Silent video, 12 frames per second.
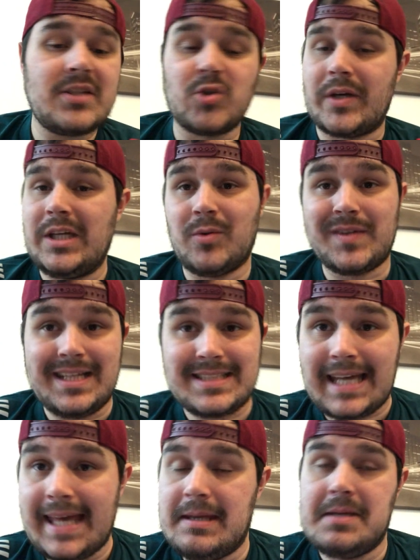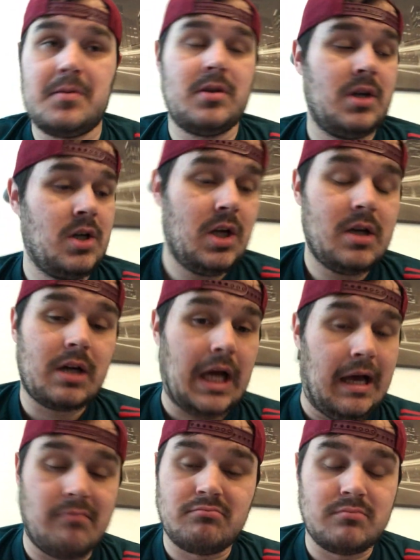to anyone that's hating,
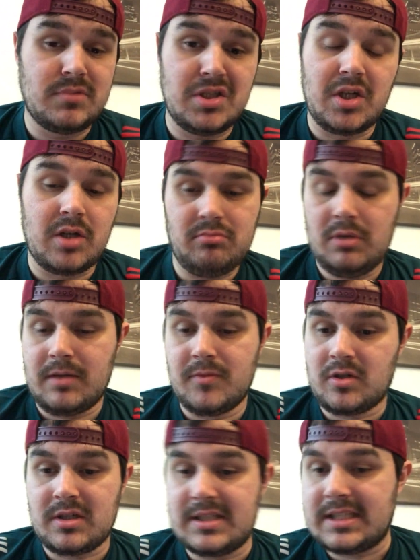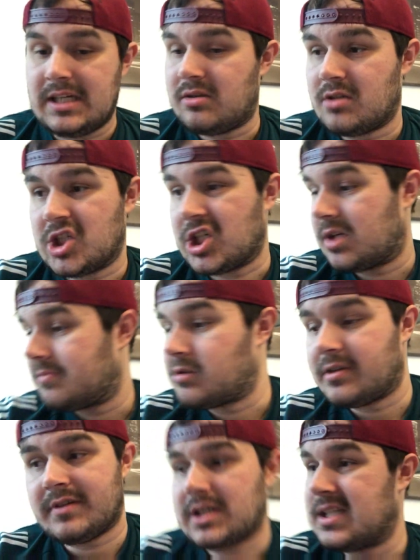Um, you know, I'm not going to tell you to shut up or
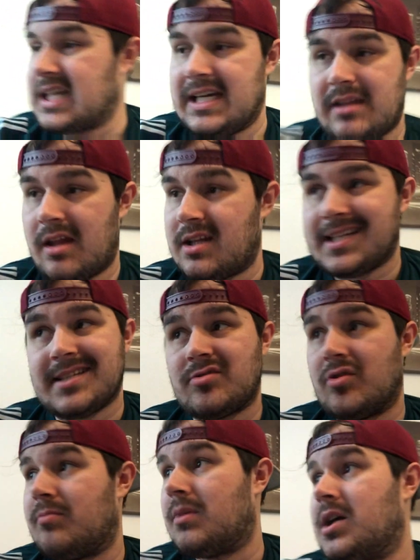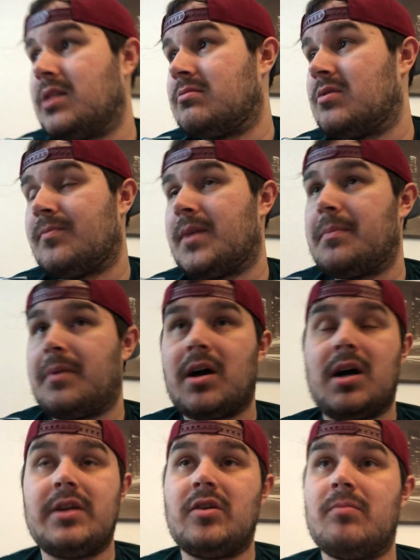anything like that. Uh, that's not my not my
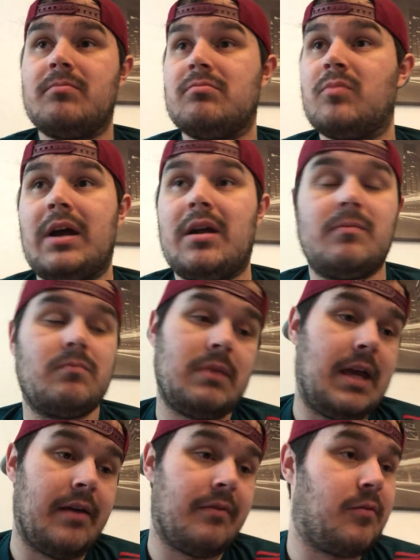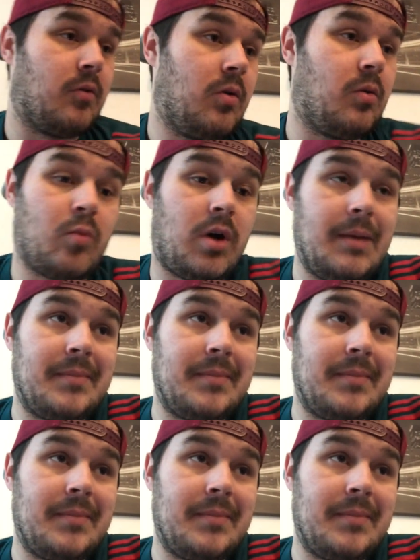part, not where I'm here for and why